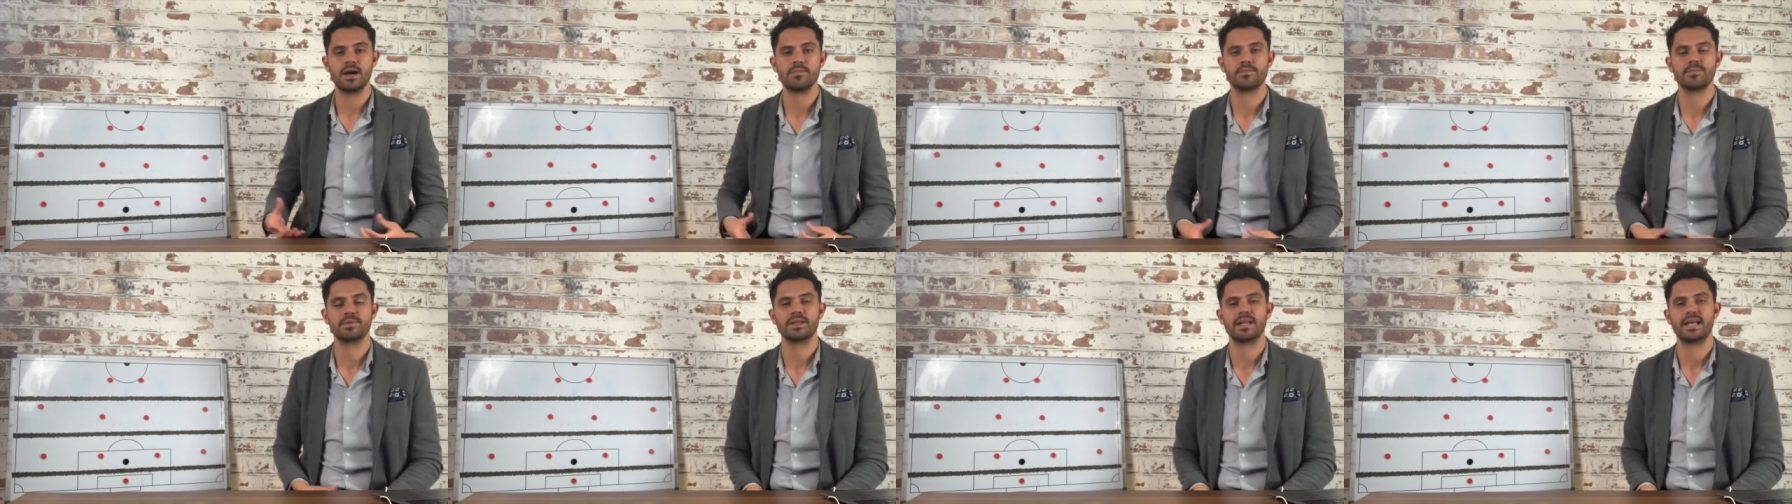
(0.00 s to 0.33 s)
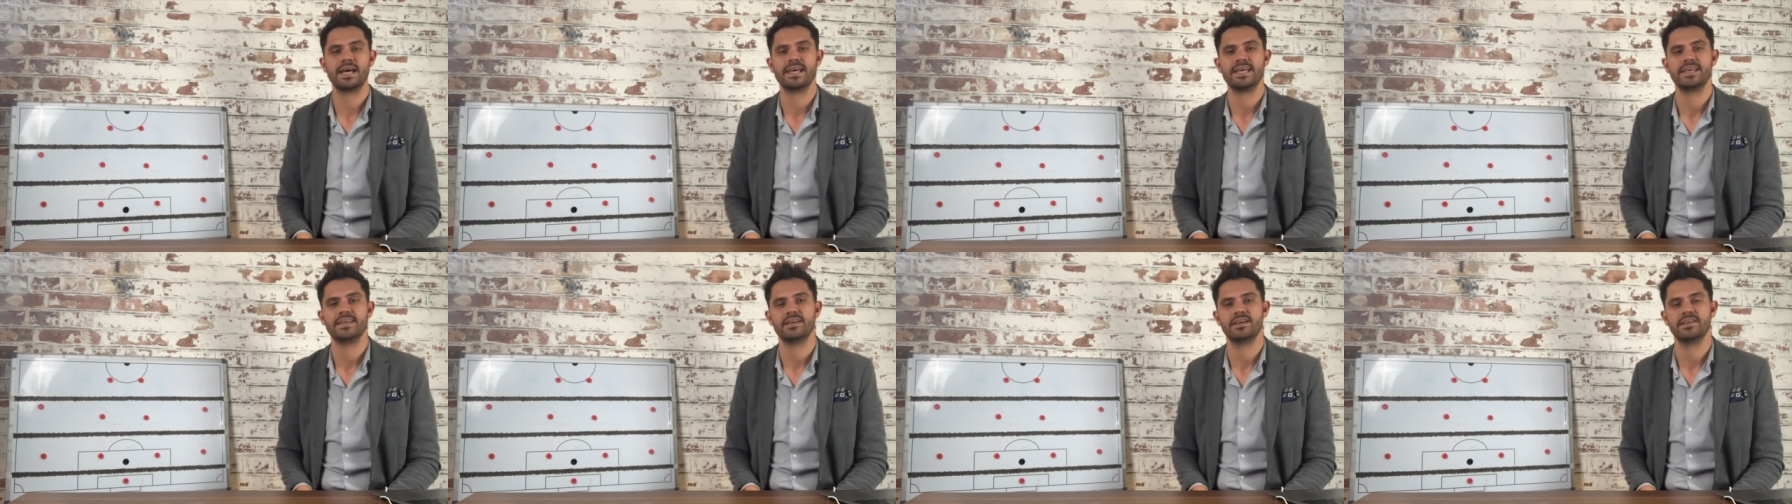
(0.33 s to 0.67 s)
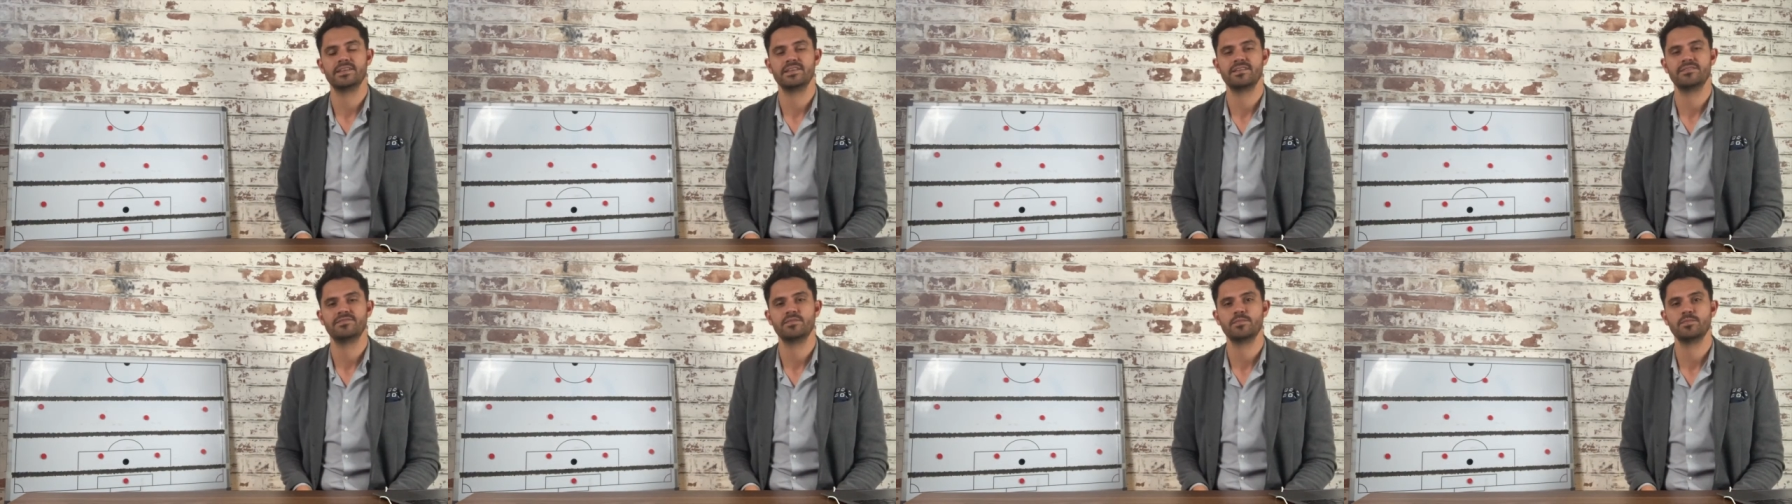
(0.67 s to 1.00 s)
play
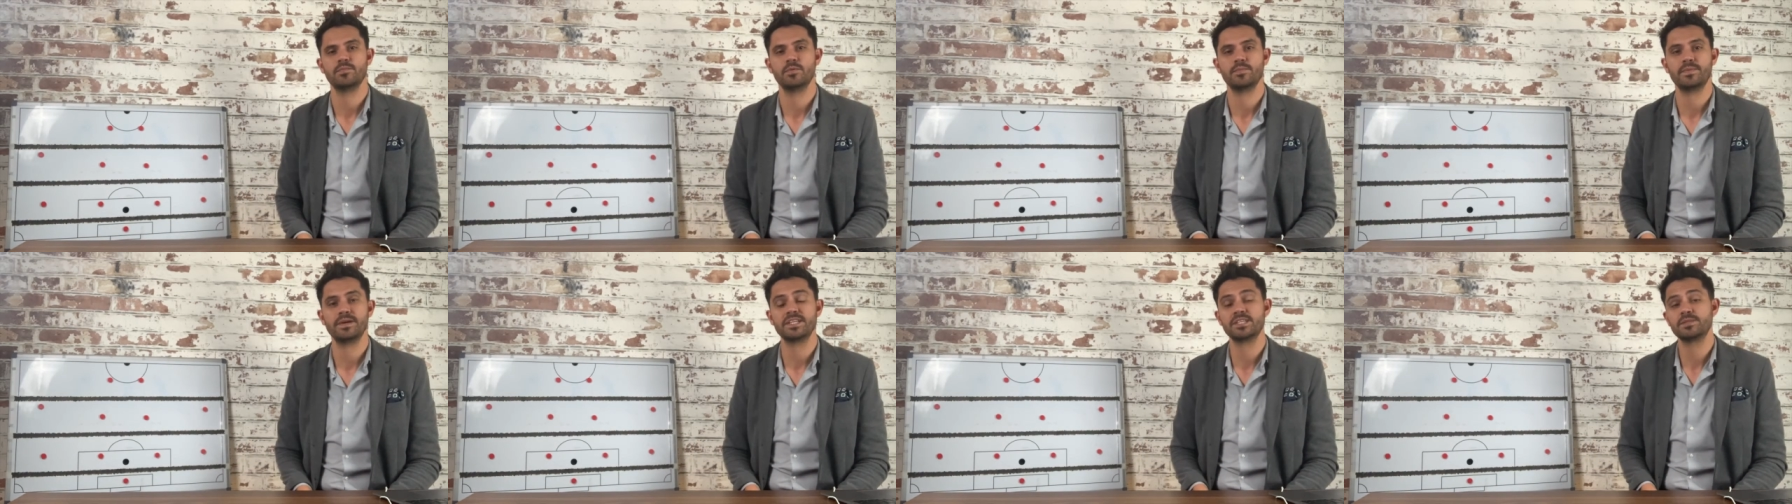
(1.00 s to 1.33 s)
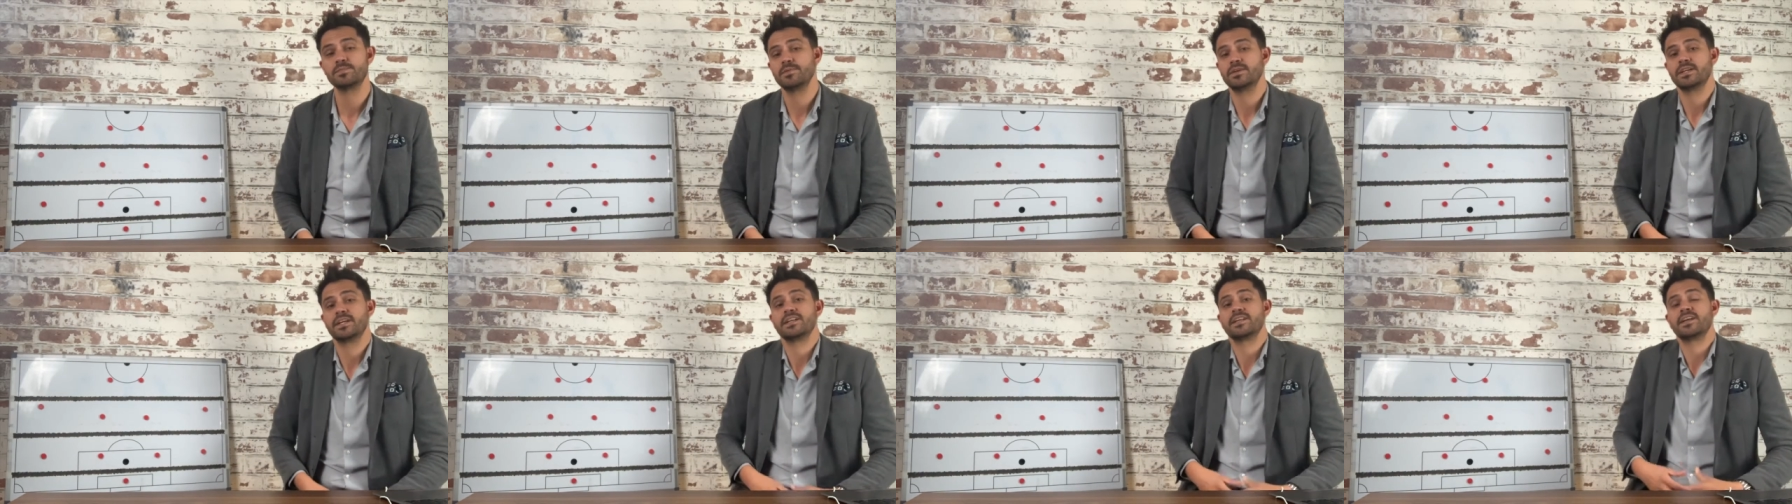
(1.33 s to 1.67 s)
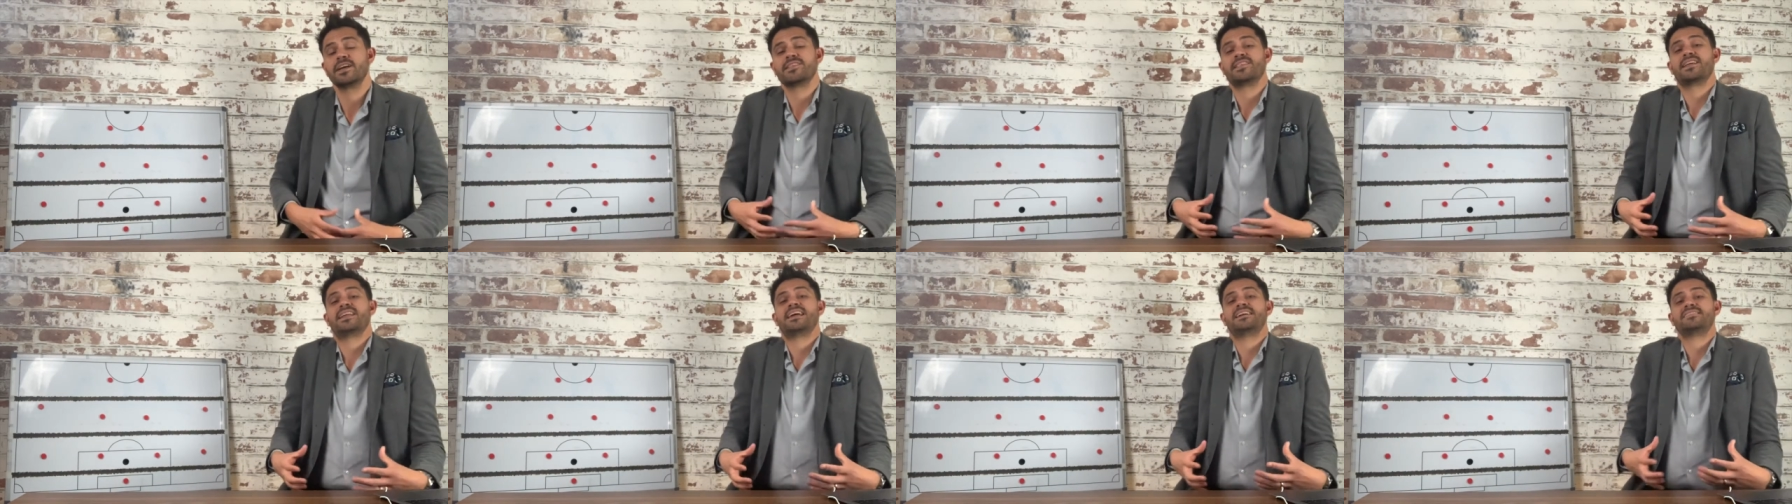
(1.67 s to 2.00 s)
in the football pitch, but are
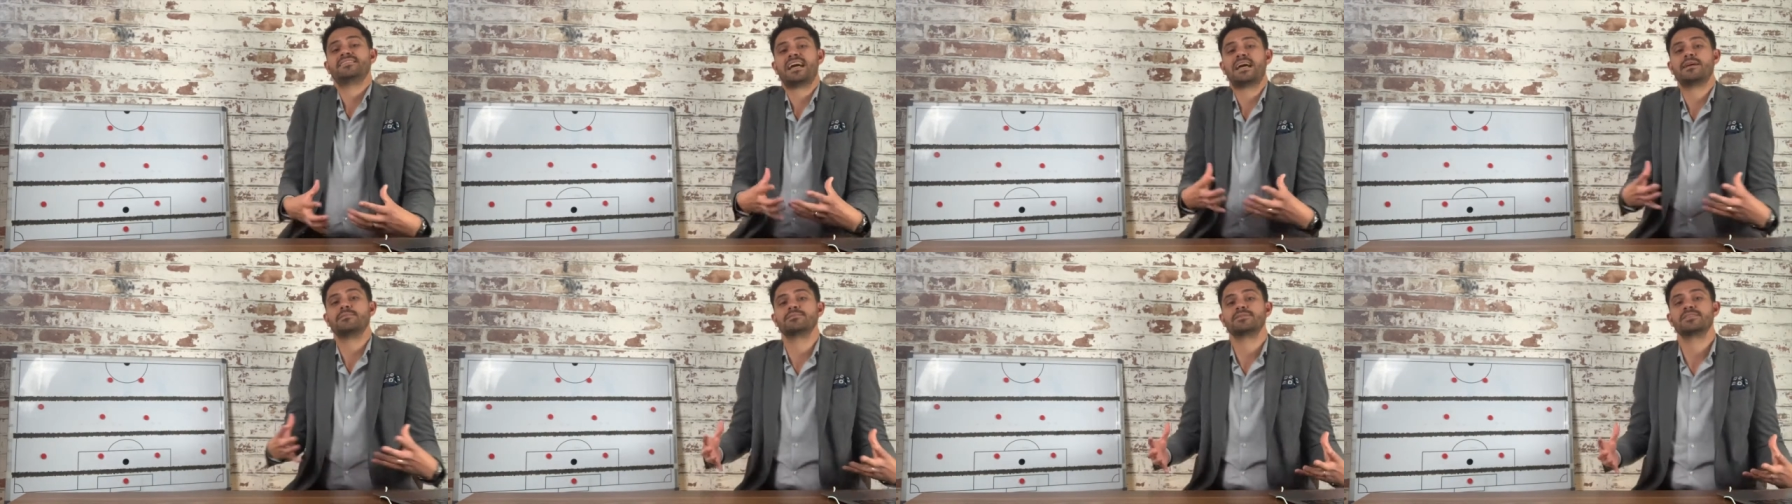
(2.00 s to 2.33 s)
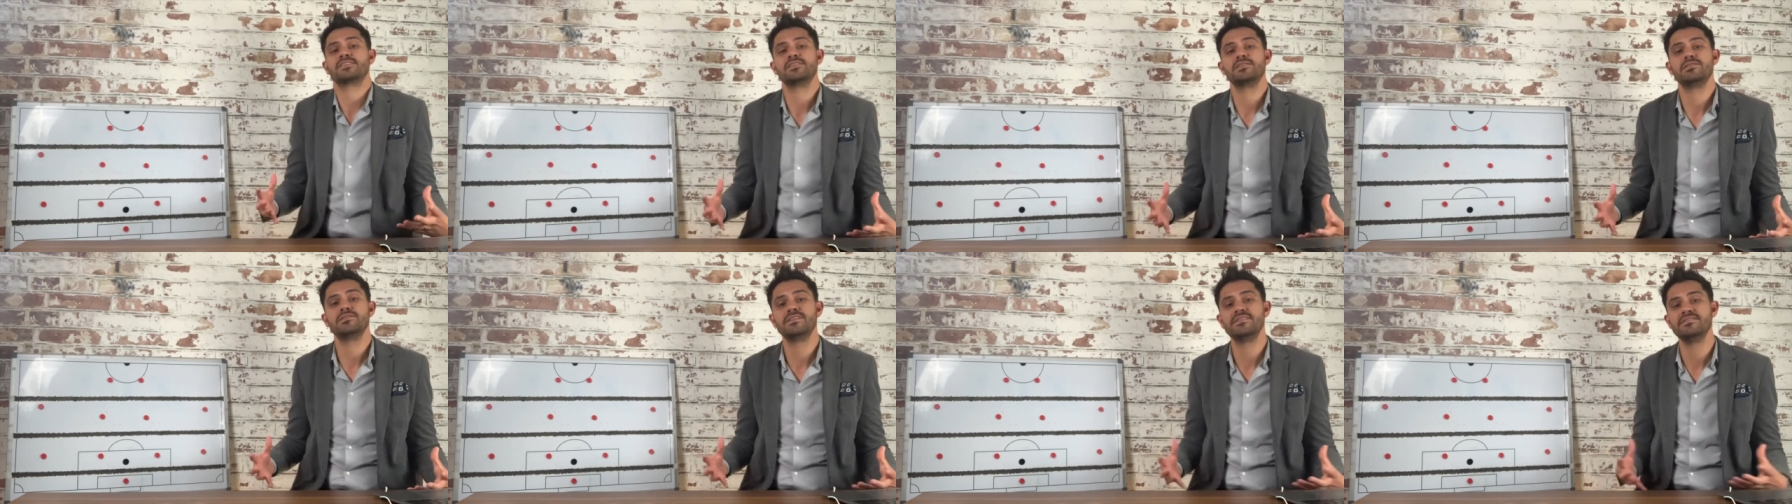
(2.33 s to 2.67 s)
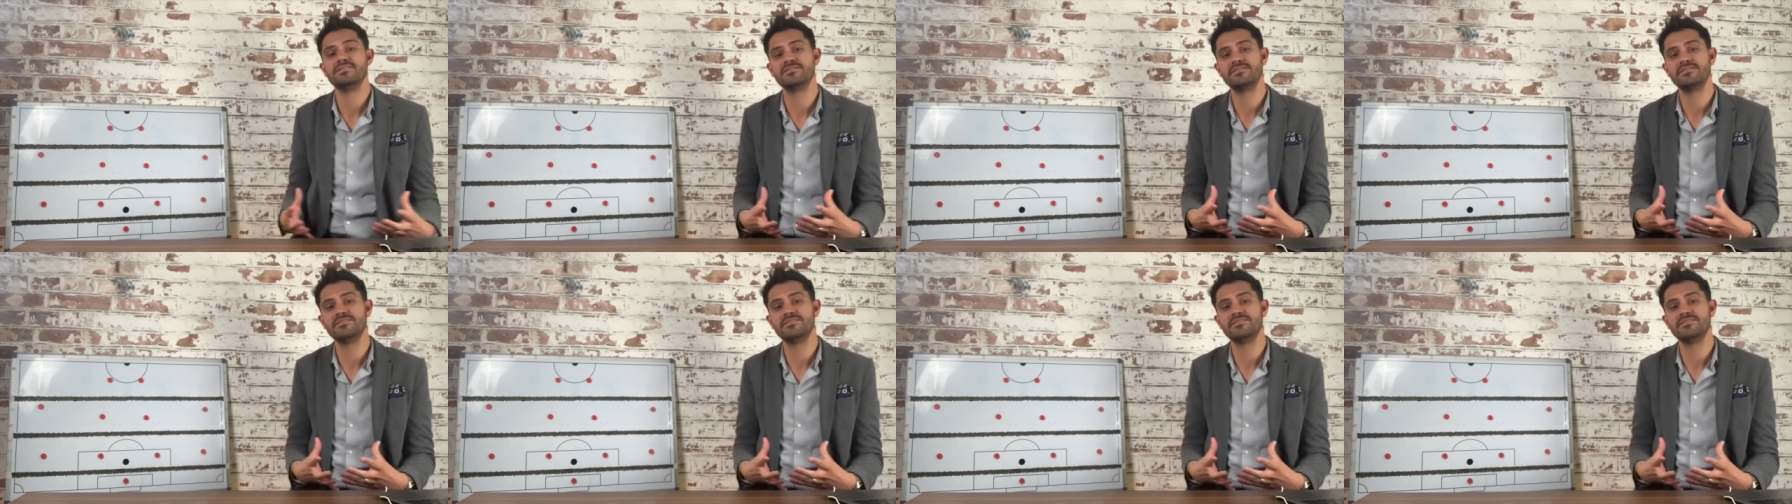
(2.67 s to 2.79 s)
nonetheless absolutely